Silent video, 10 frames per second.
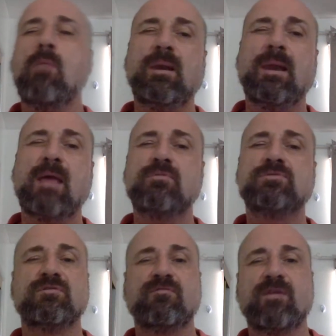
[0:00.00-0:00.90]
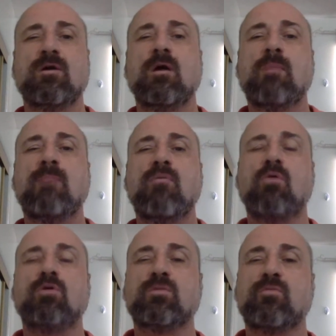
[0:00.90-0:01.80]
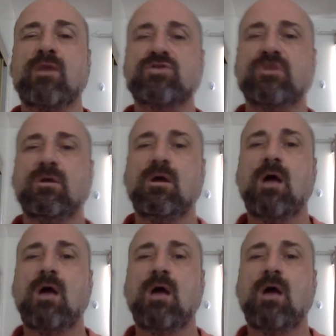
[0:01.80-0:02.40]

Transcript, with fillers: be labeled severe bipolar depression